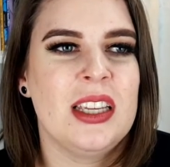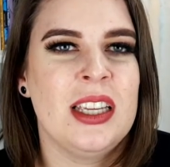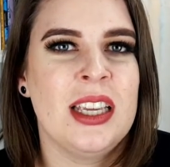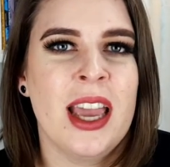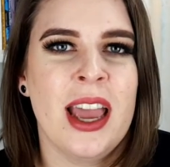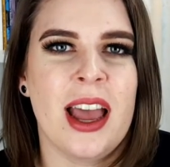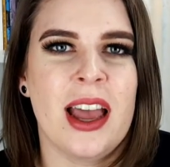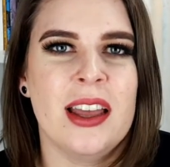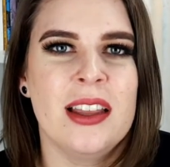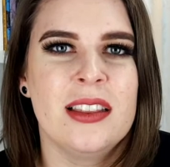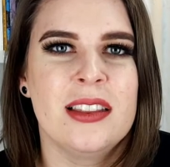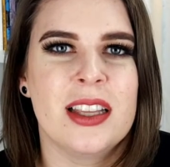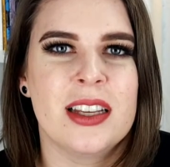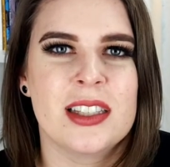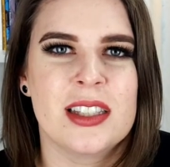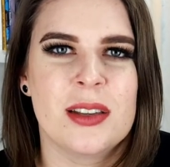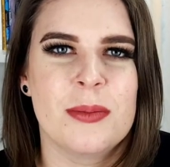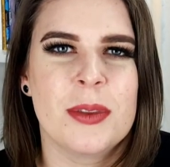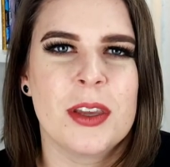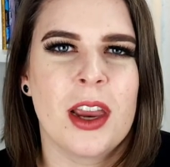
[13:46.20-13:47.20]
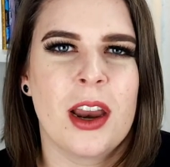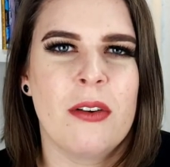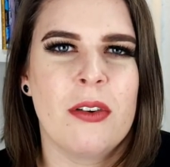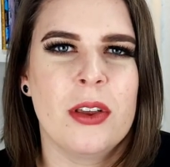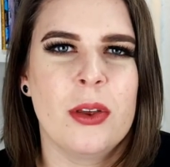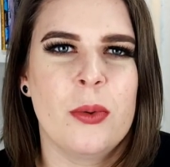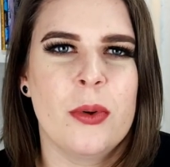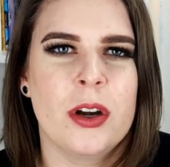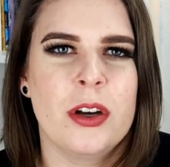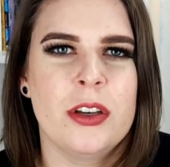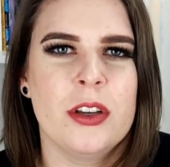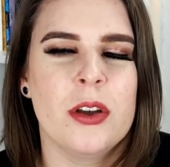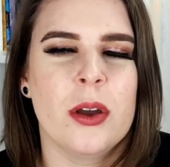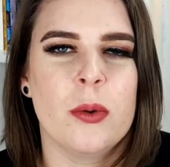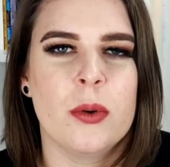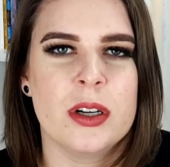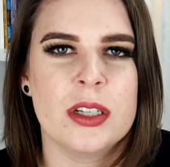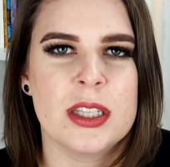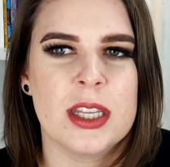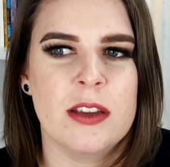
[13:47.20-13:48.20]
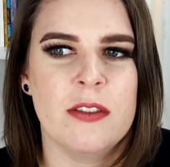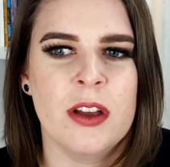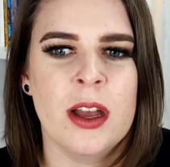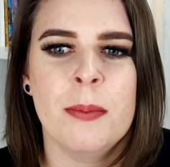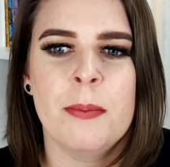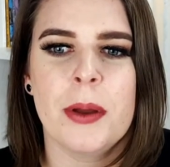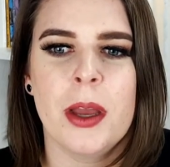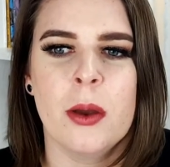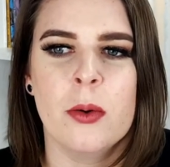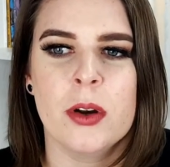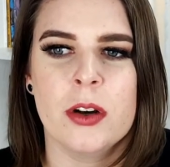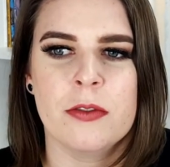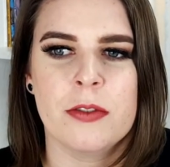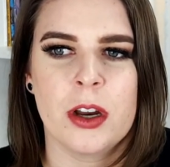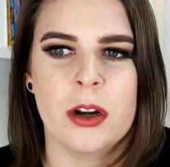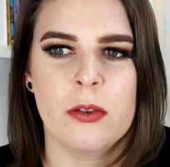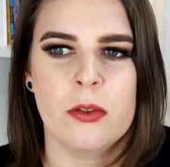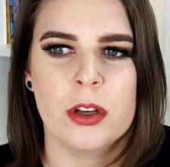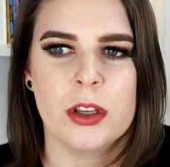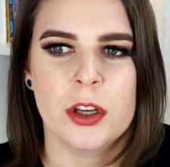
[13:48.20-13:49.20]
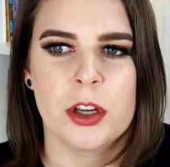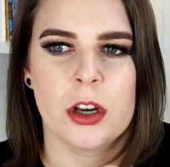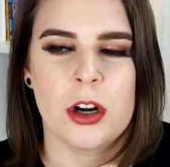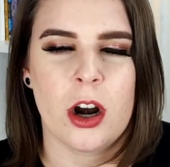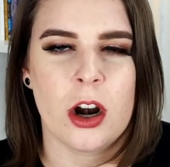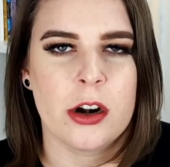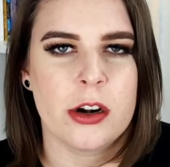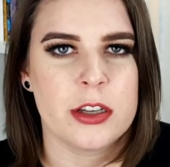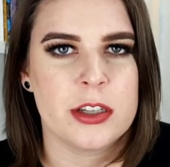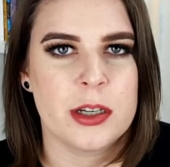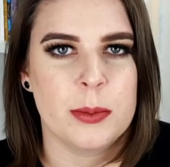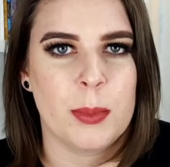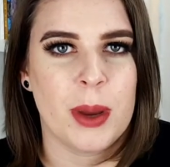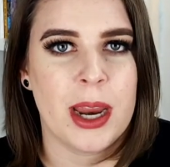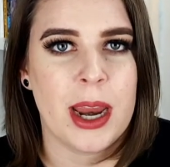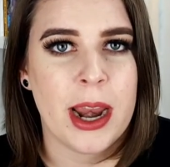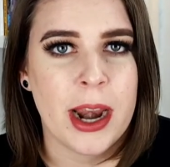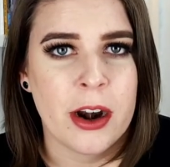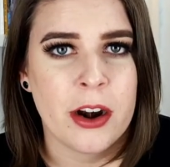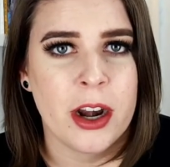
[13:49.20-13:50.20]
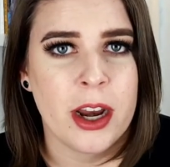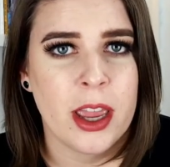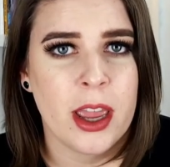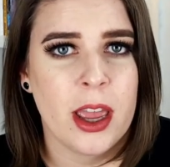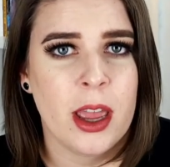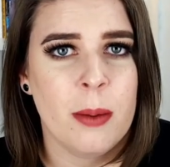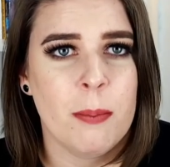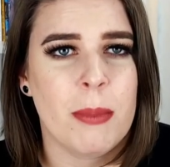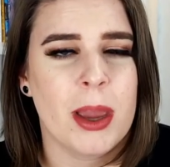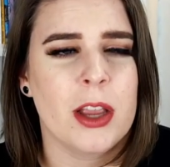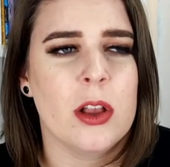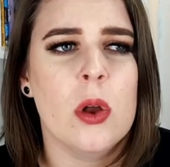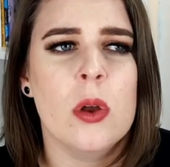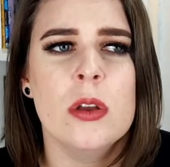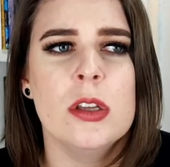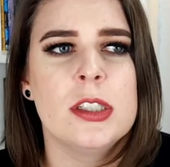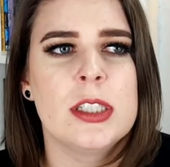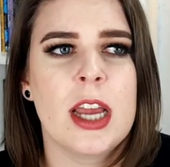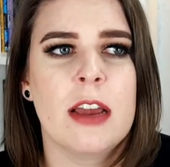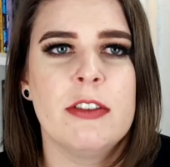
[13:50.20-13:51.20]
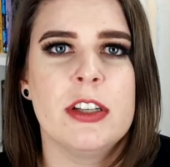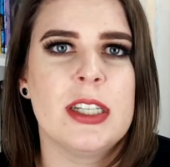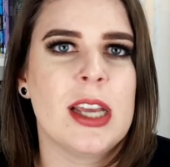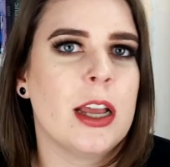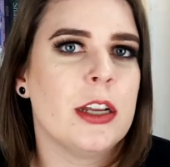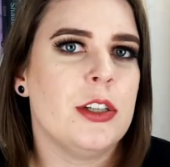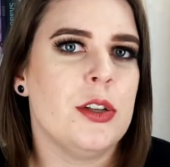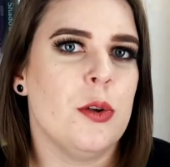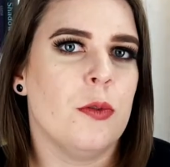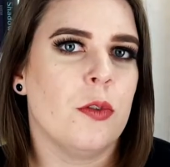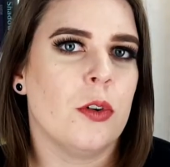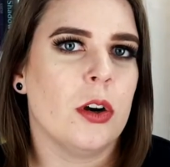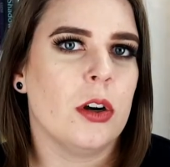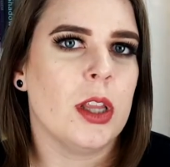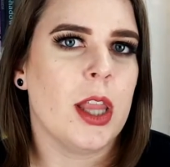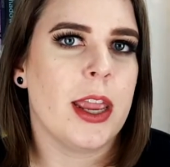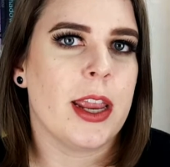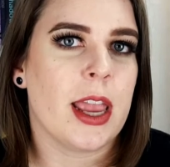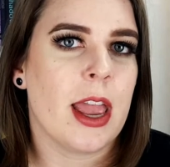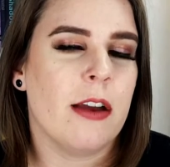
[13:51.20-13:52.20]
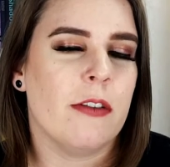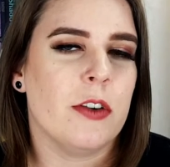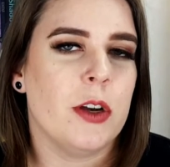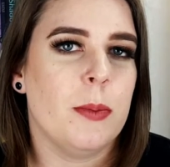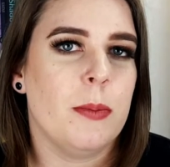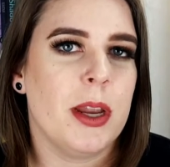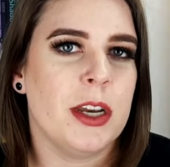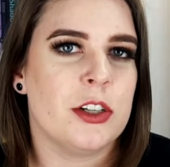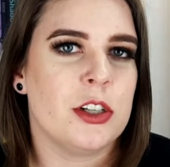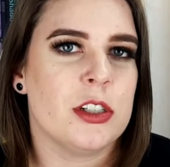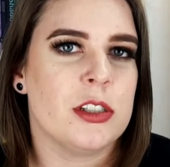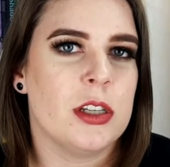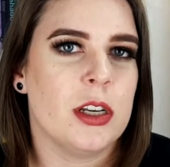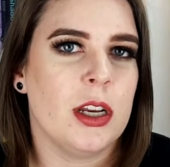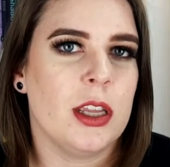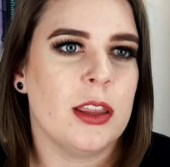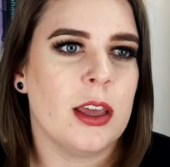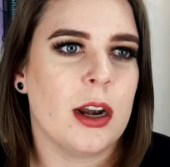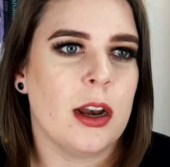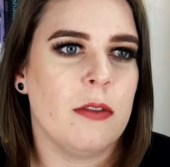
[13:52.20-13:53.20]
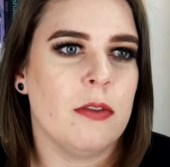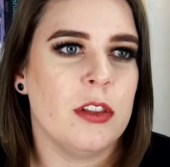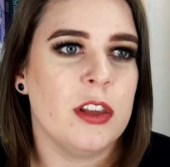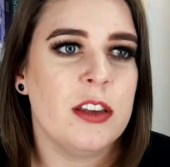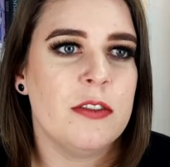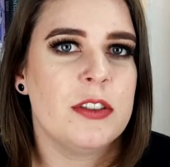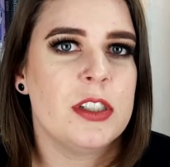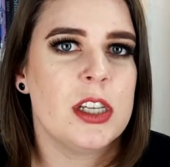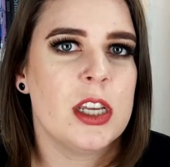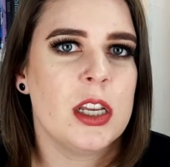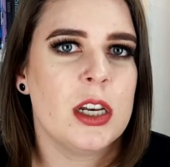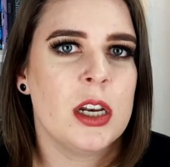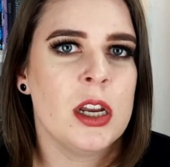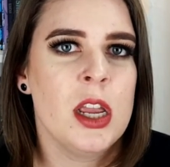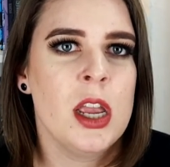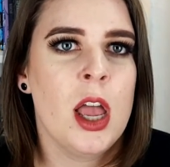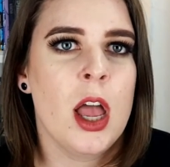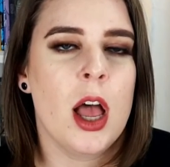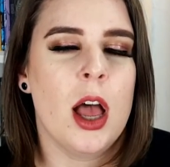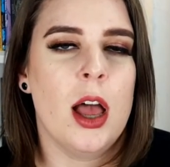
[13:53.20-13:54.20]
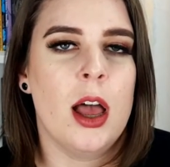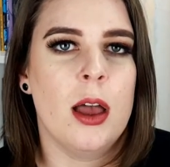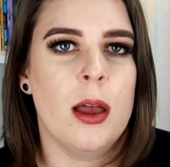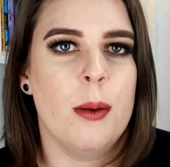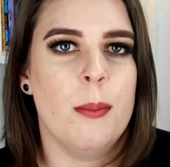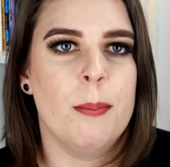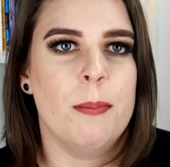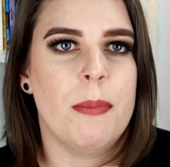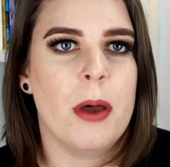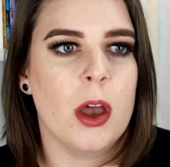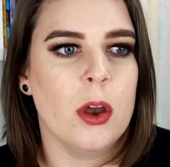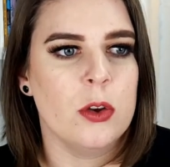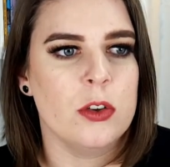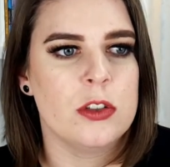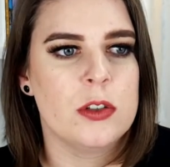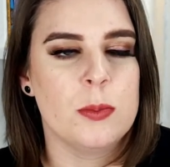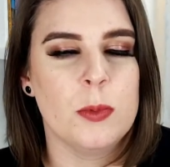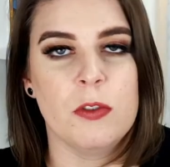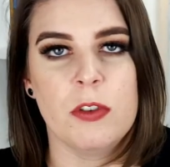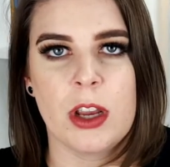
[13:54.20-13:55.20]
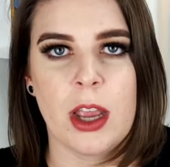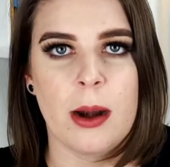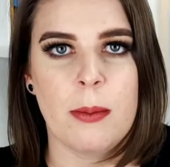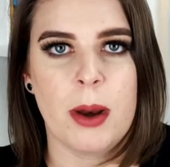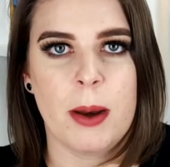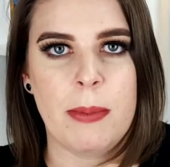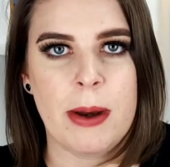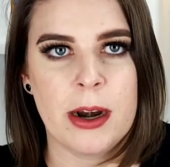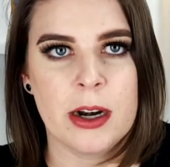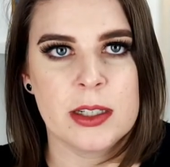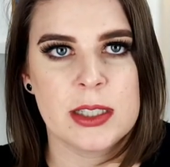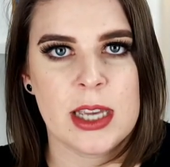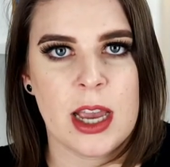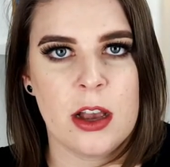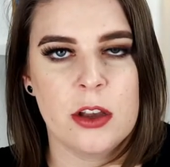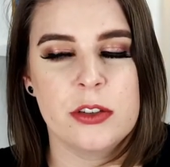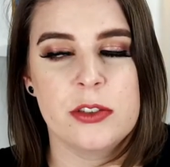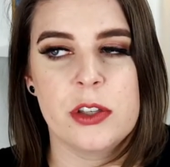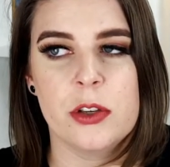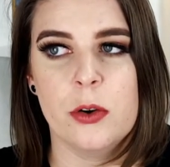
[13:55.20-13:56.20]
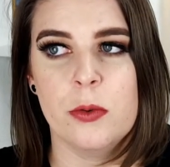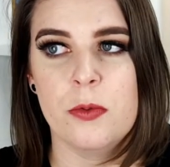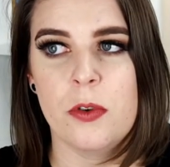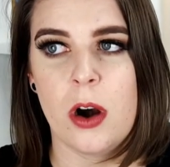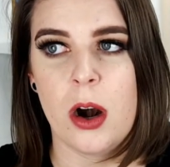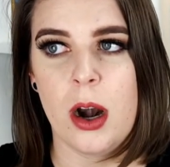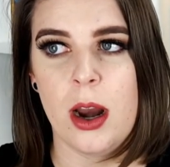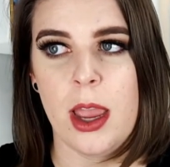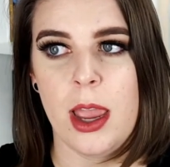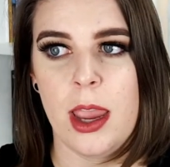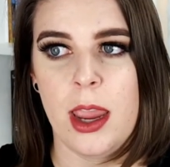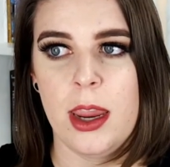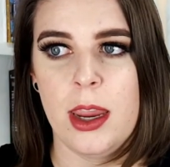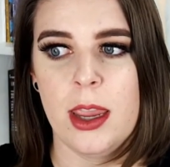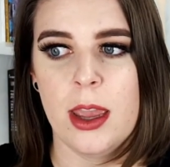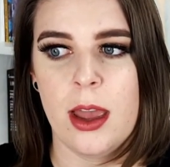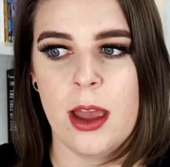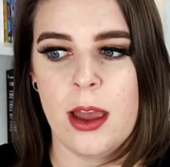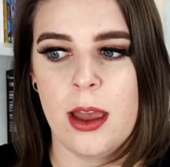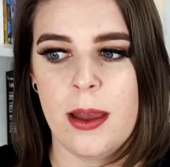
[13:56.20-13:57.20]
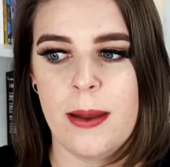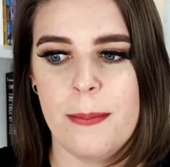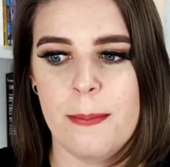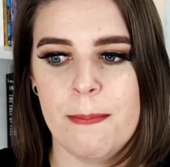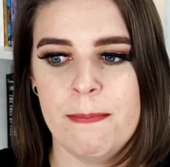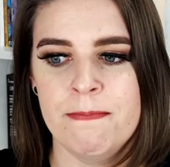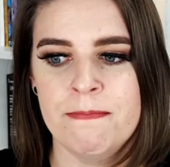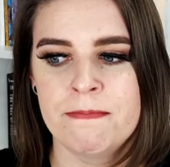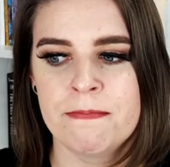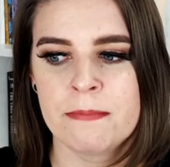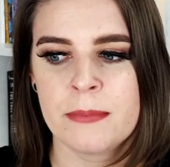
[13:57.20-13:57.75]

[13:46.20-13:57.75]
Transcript: yeah, that's something I really want to do. I want to save up. I want to find a really good artist in my area. My goal is to have a tattoo for like every major city that I've lived in um, post moving out of my parents' house. So far, I um,